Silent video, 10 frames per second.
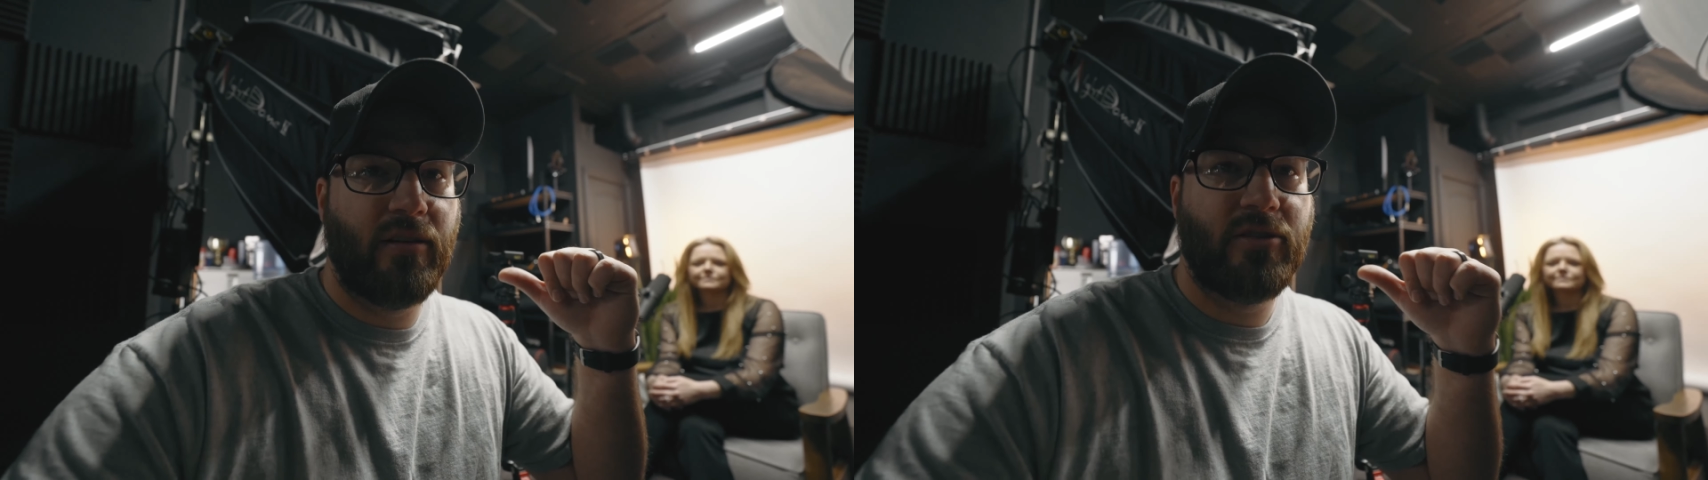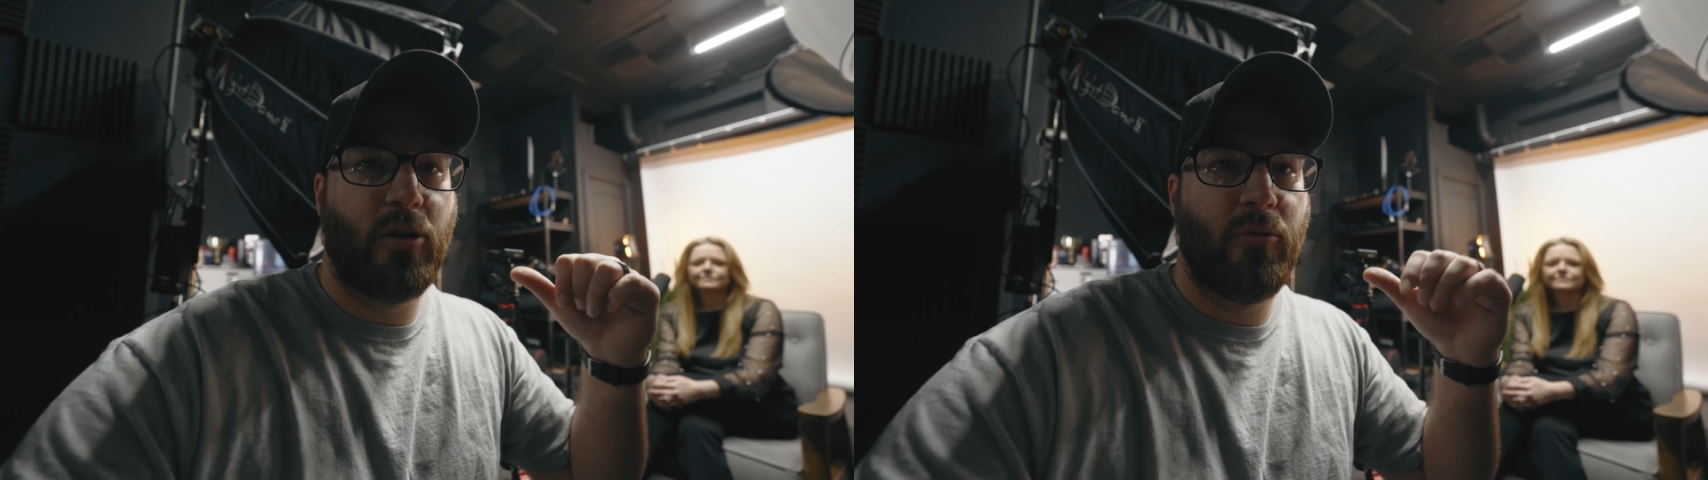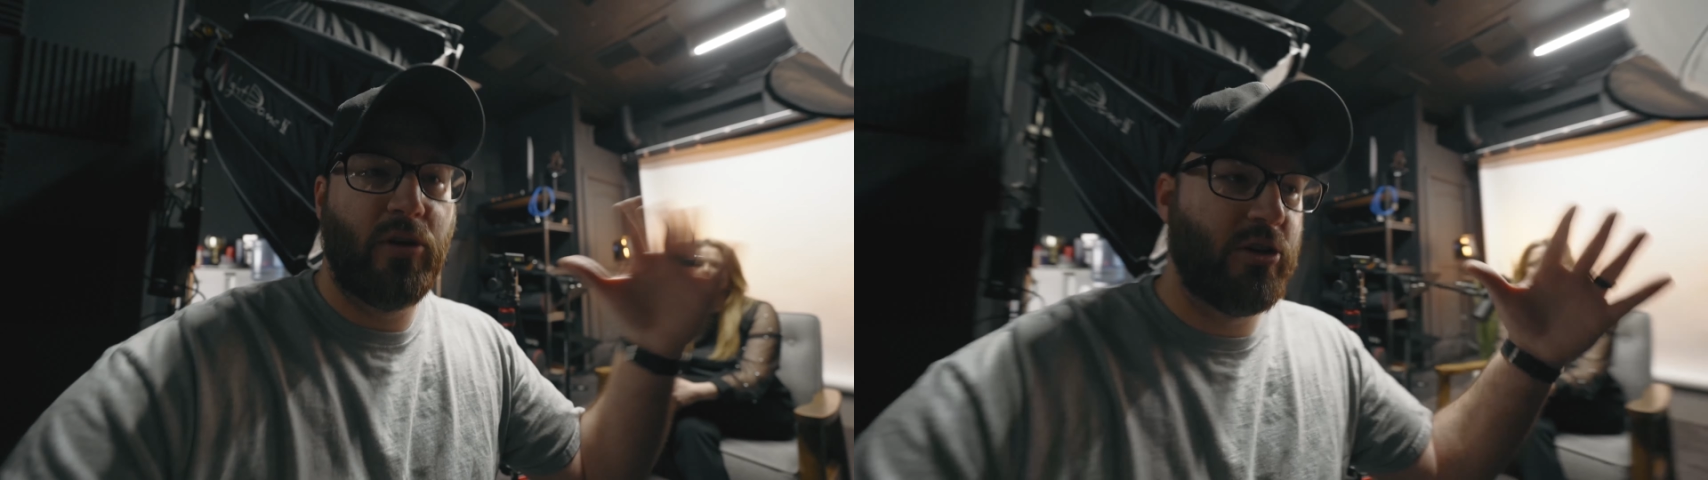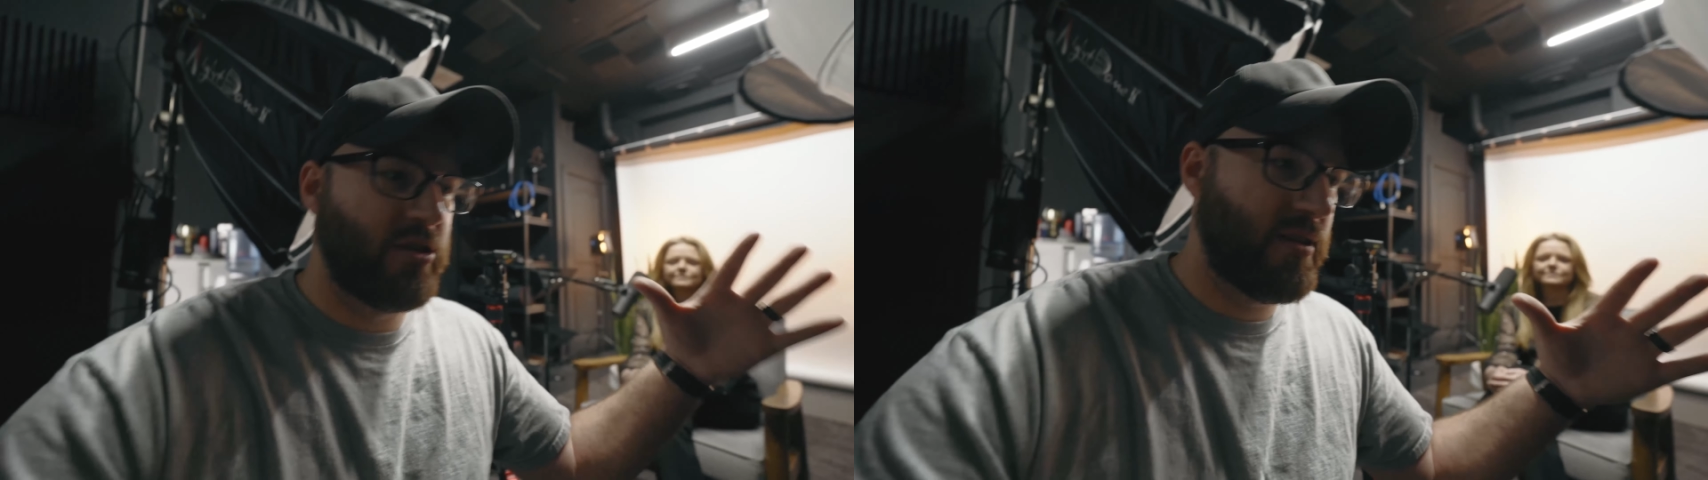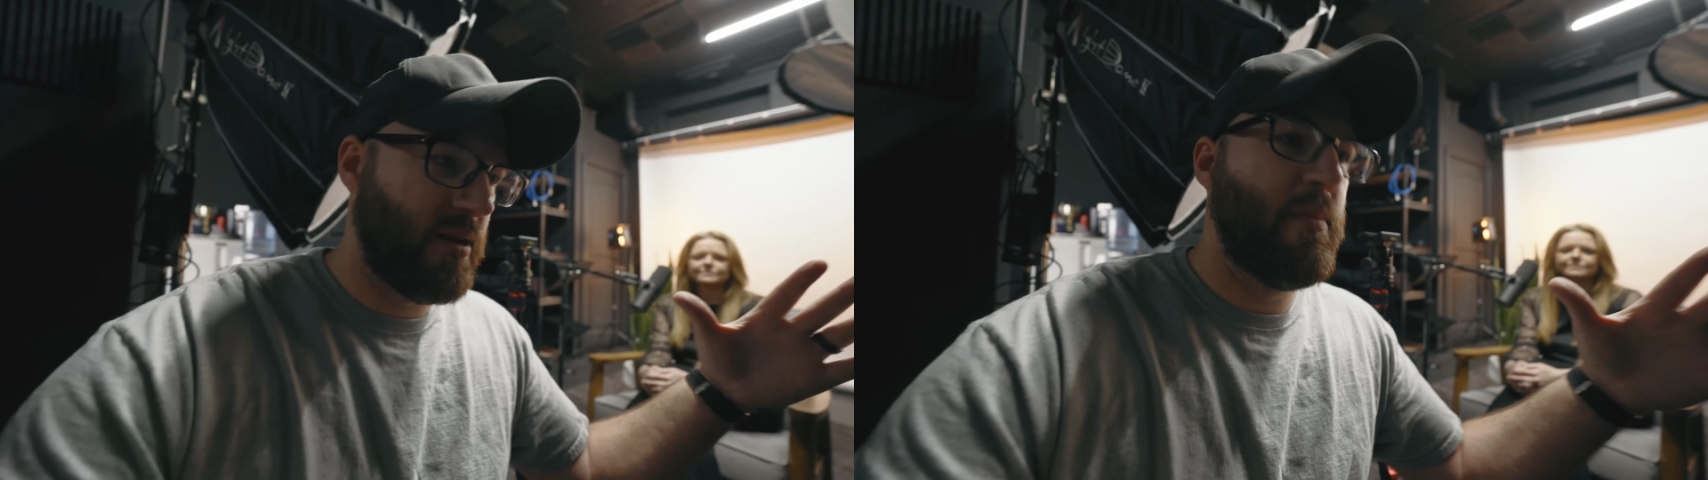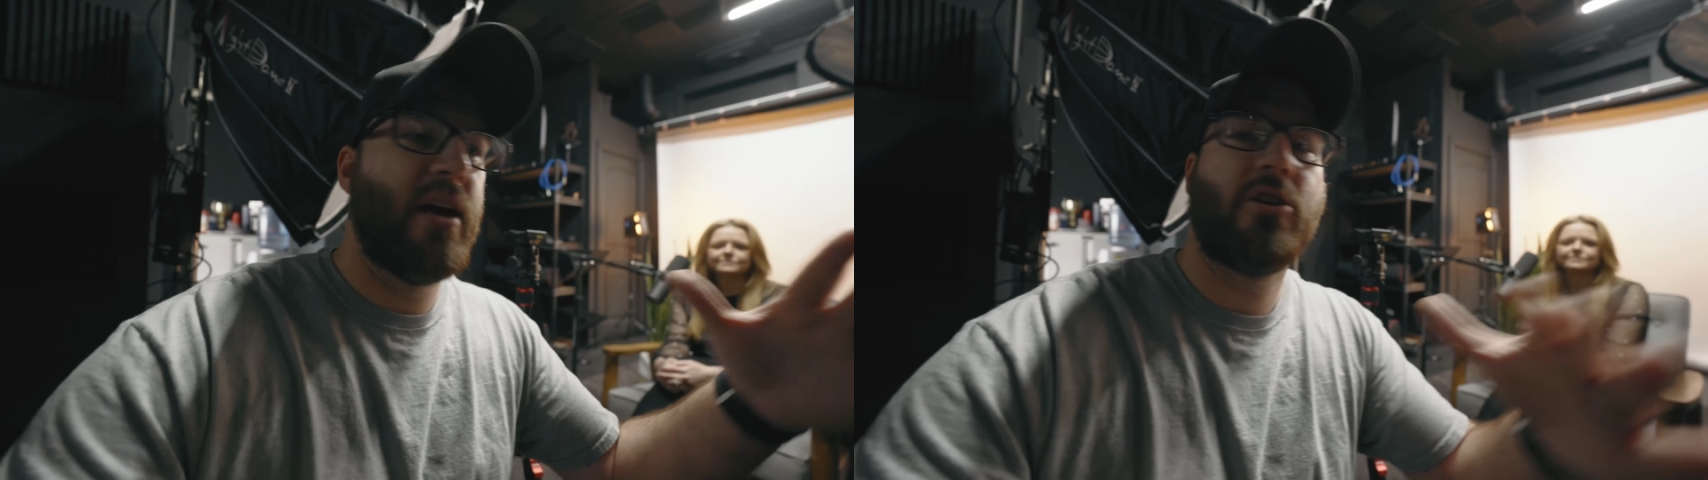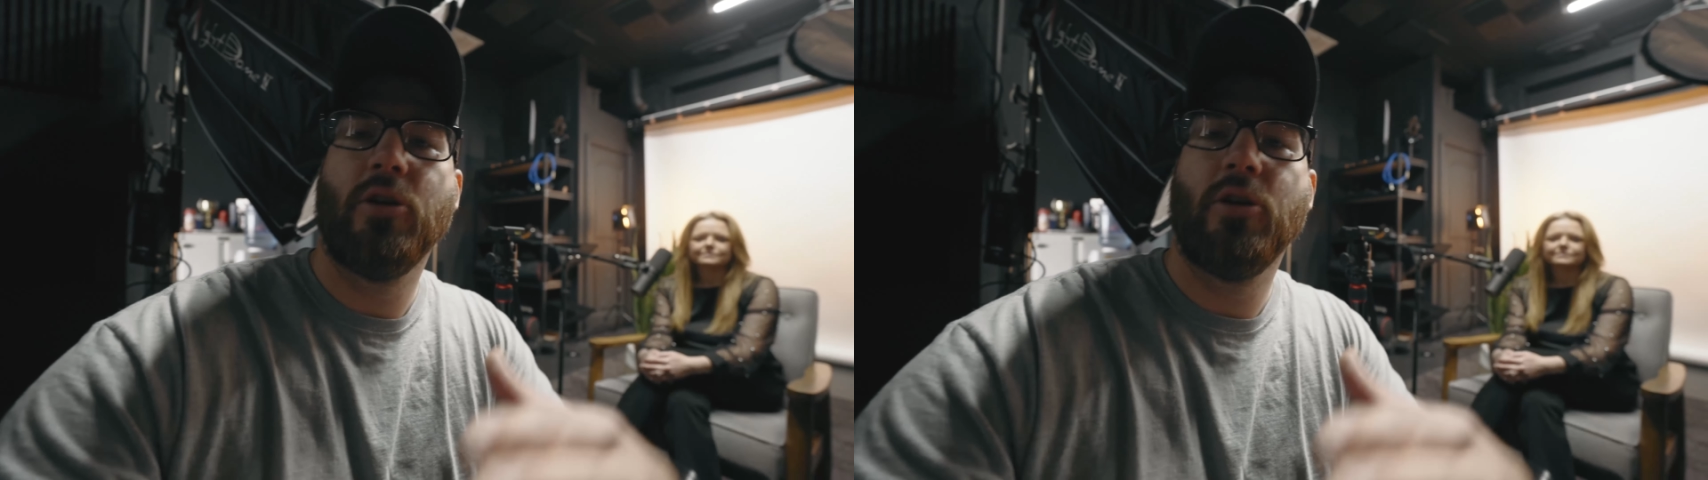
so that we just mesh